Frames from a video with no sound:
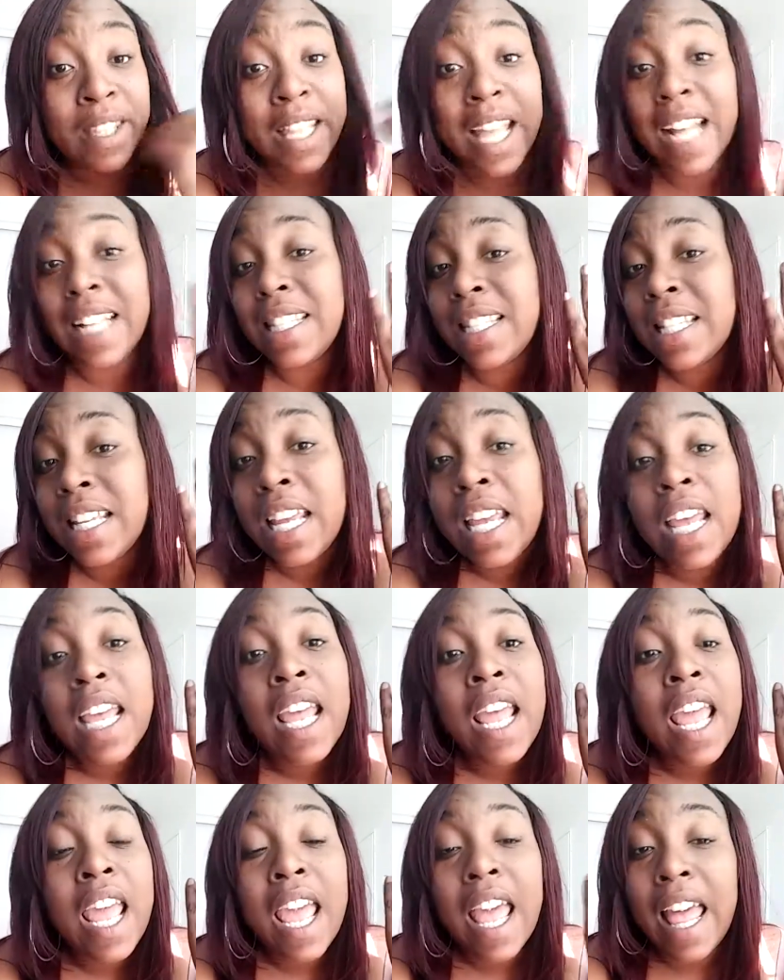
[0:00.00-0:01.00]

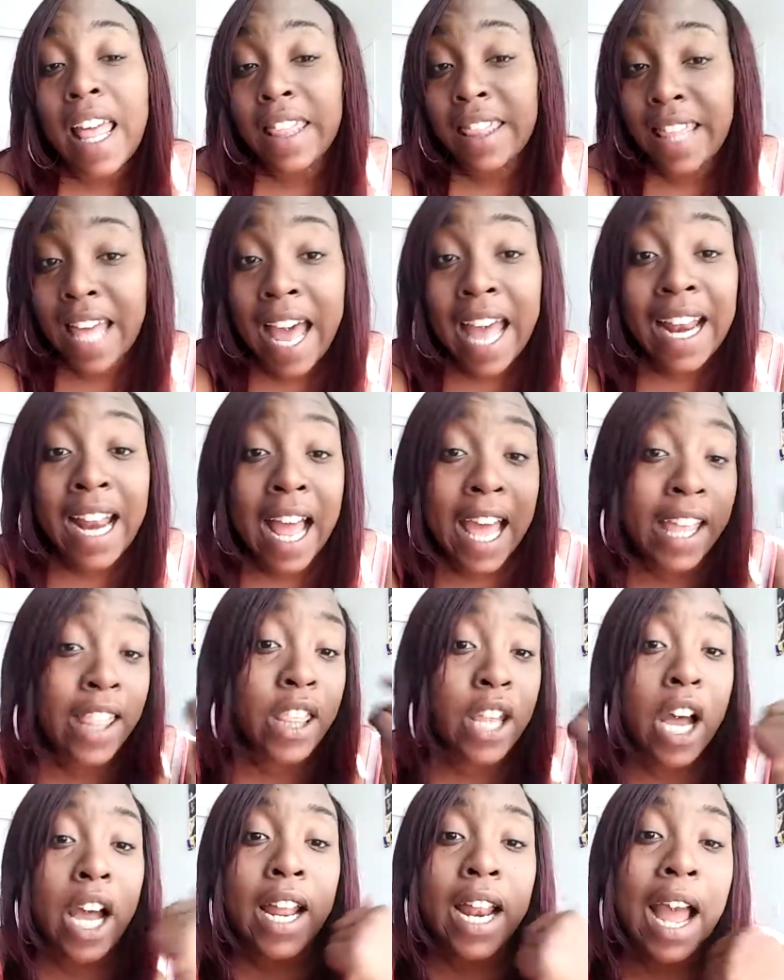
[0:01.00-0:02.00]
That's that I
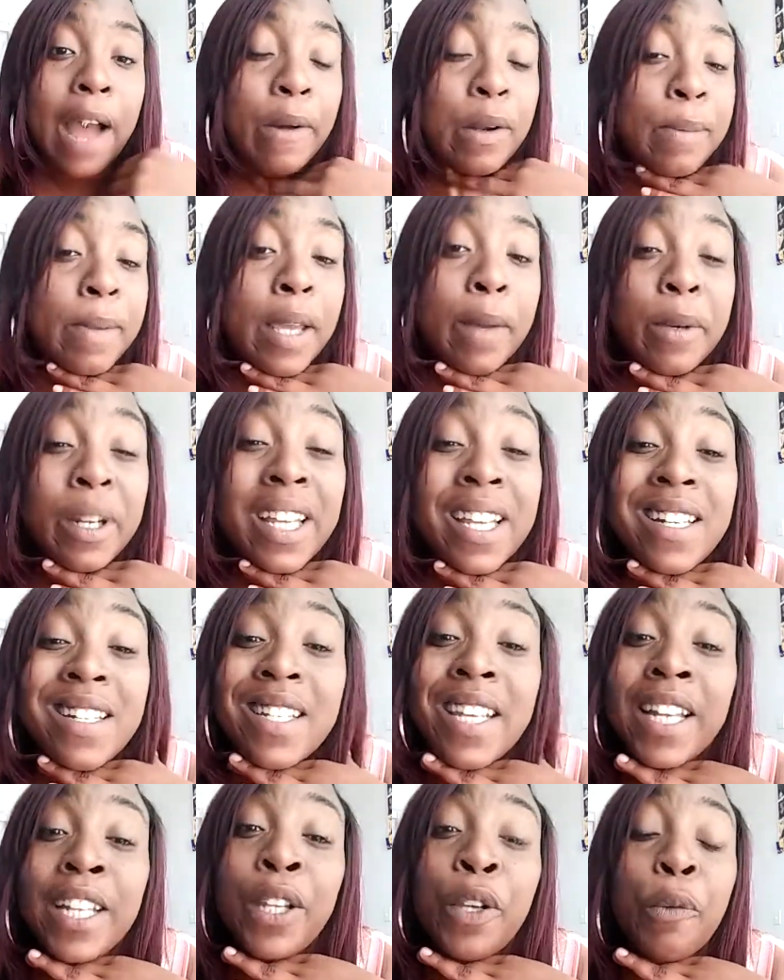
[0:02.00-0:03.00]
thought I would be able to
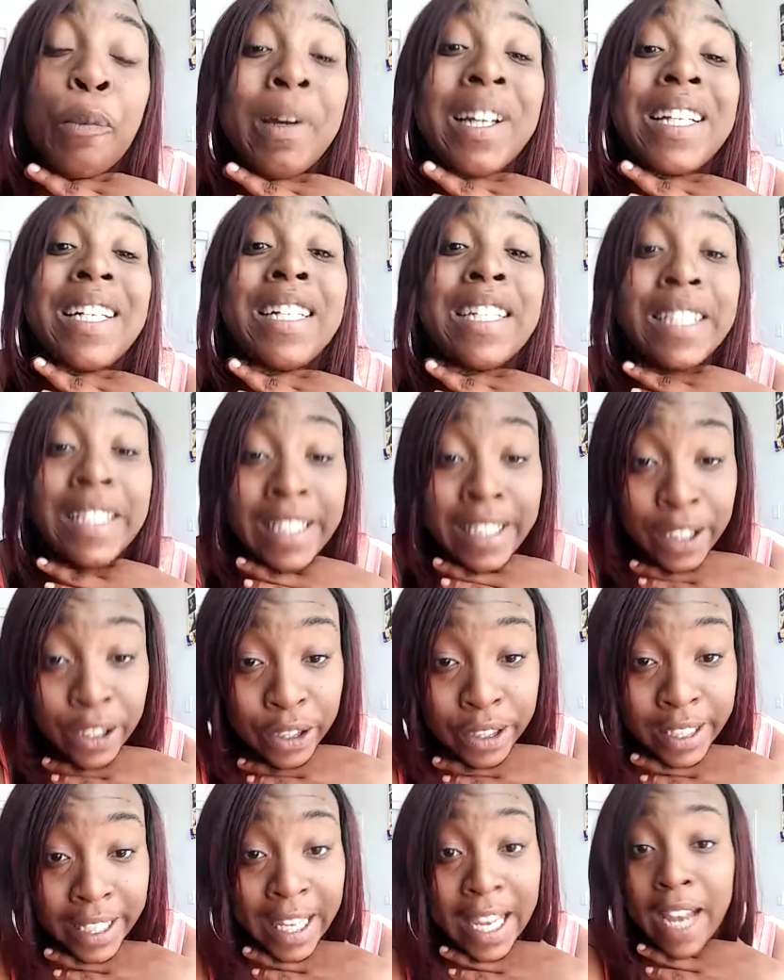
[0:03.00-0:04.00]
continue, but
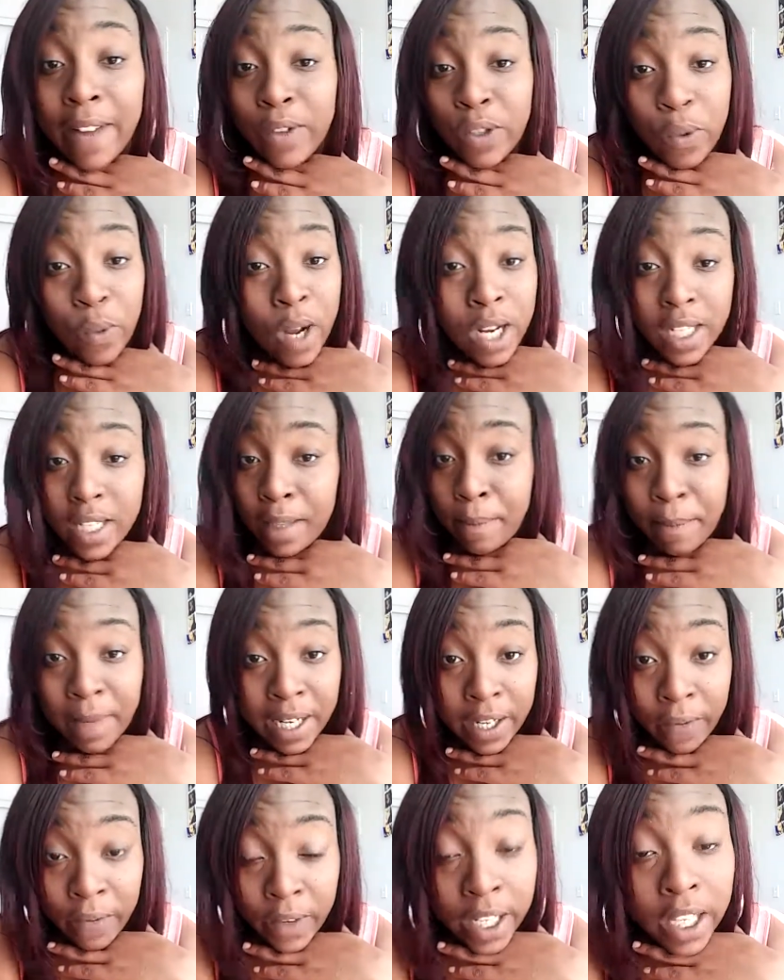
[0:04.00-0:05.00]
clearly, after watching
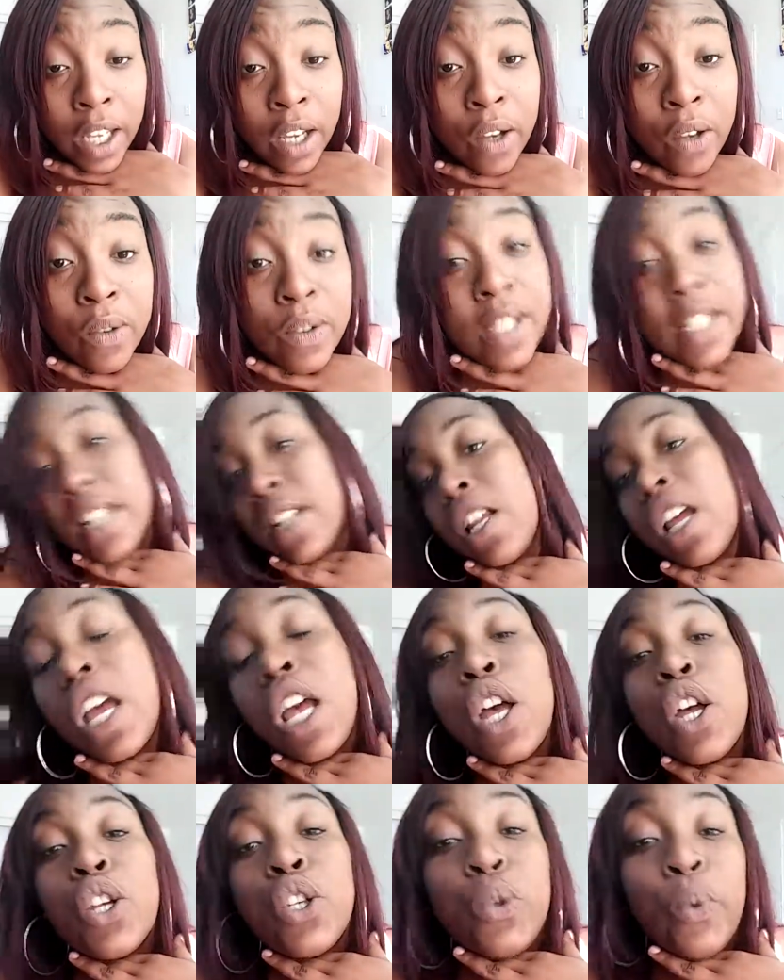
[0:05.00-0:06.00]
many videos and
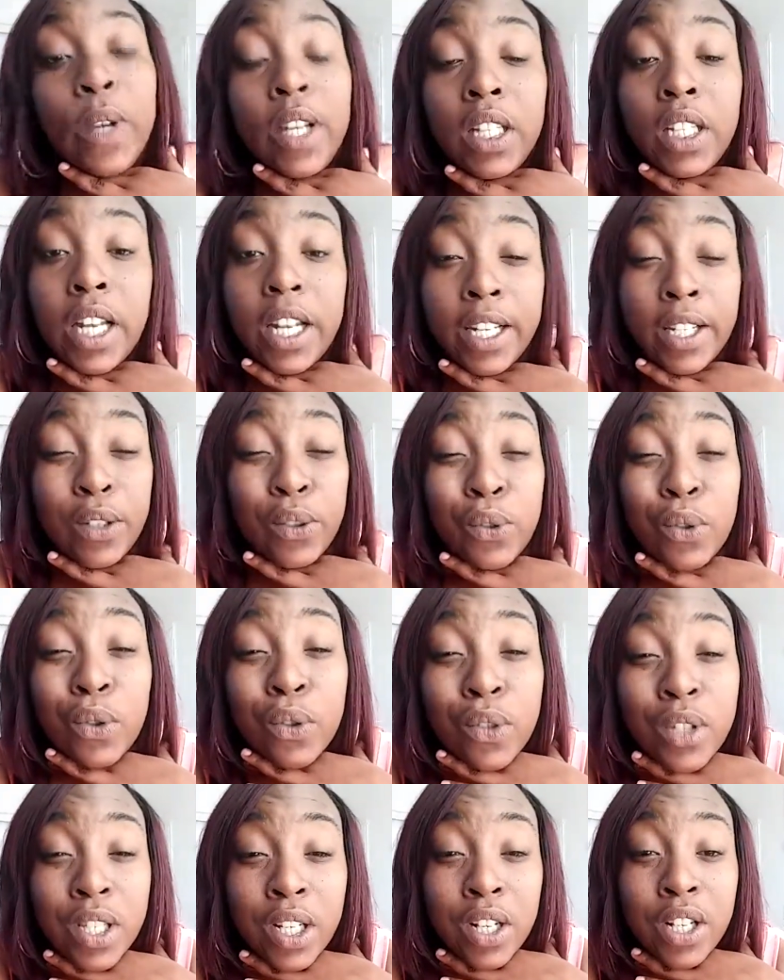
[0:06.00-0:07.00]
doing a lot of
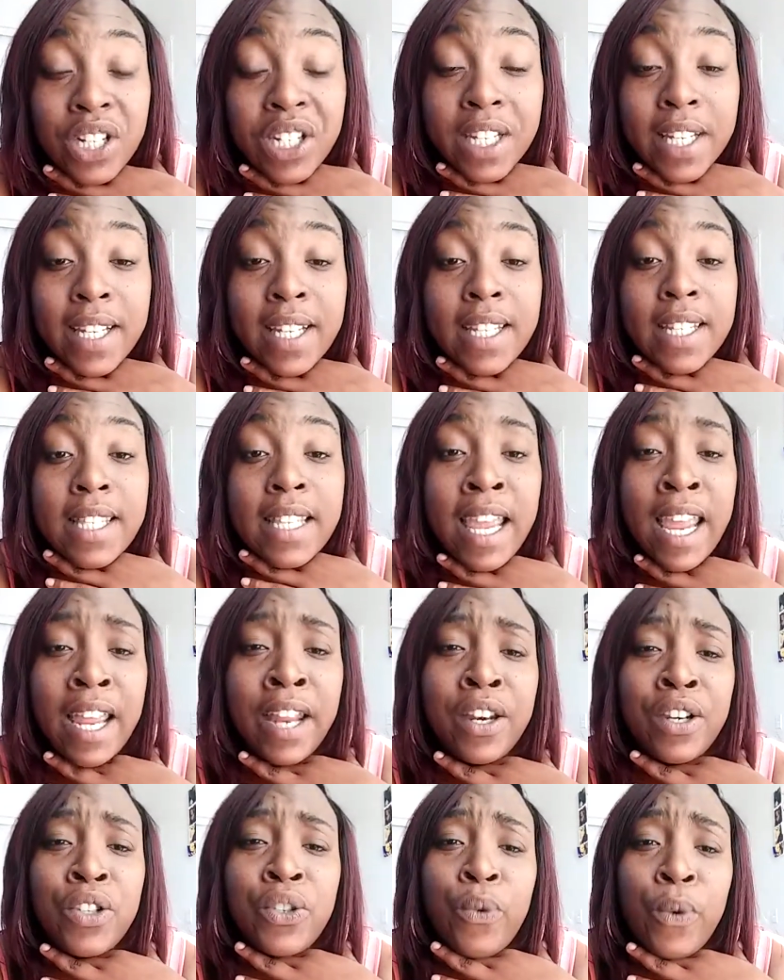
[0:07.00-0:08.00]
Google searches
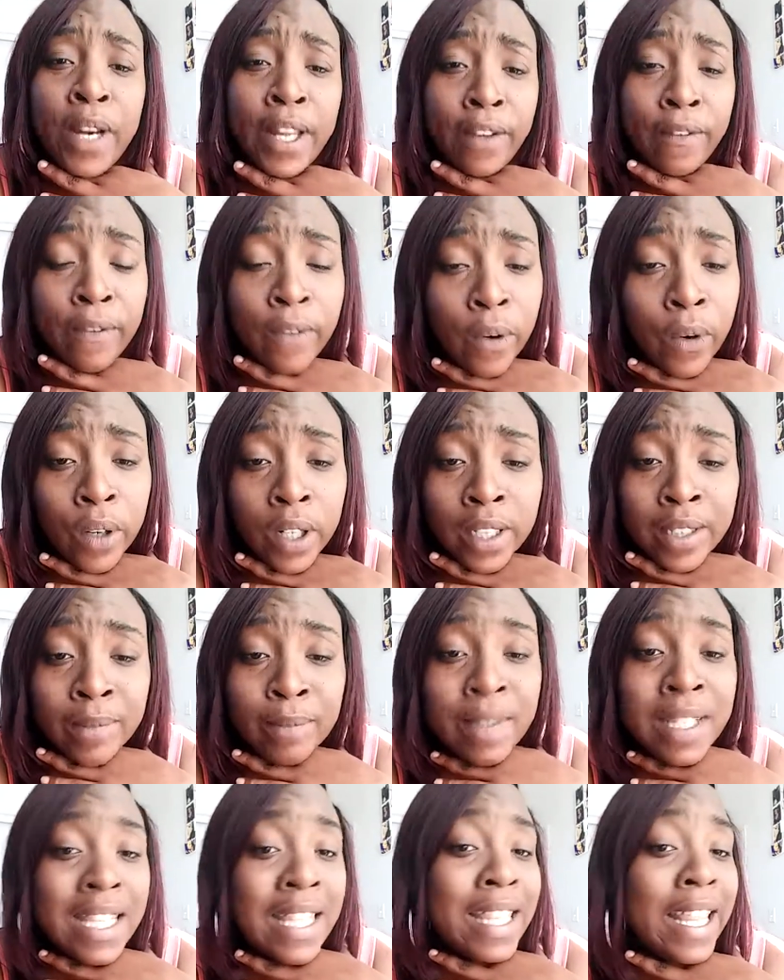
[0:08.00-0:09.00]
and joining
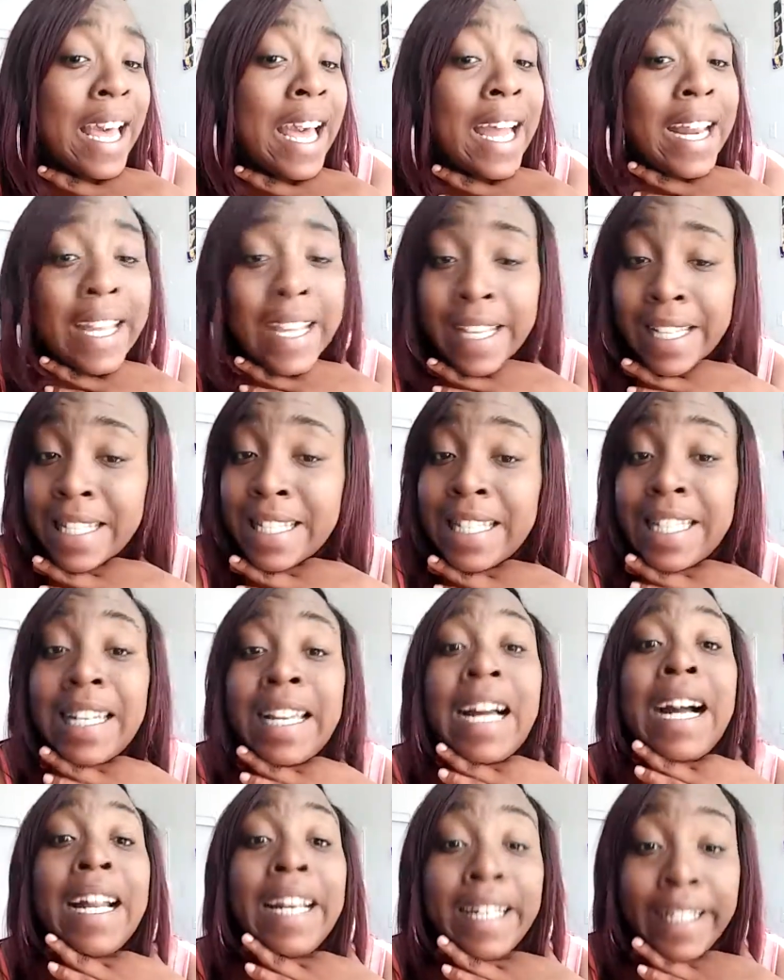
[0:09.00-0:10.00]
forums, that is
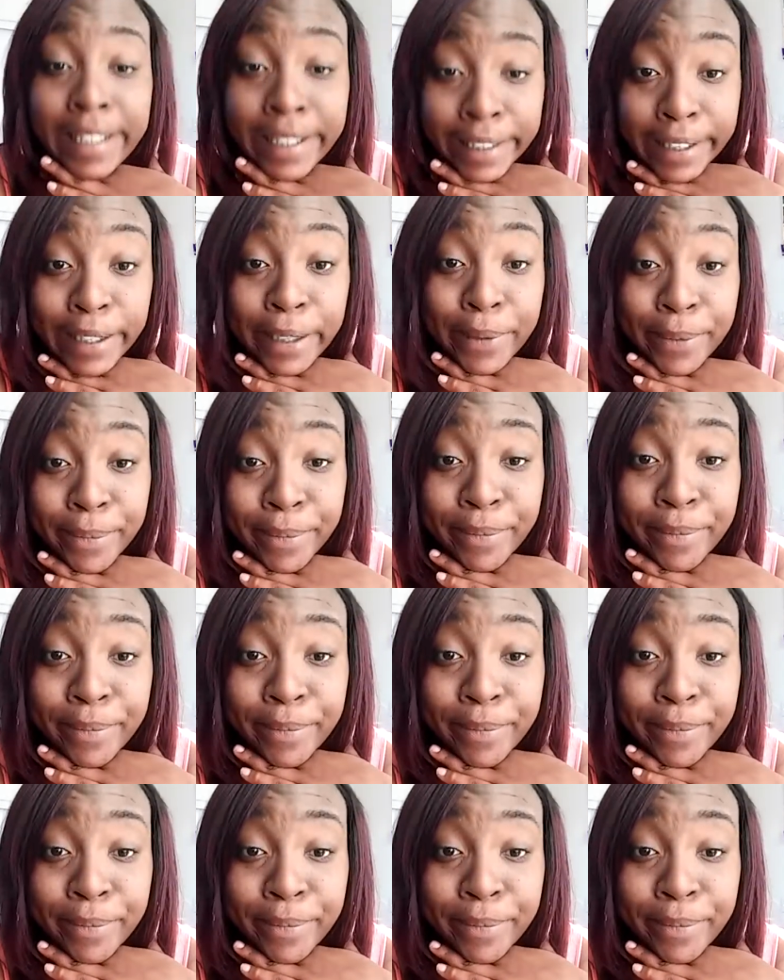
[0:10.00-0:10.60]
not a go.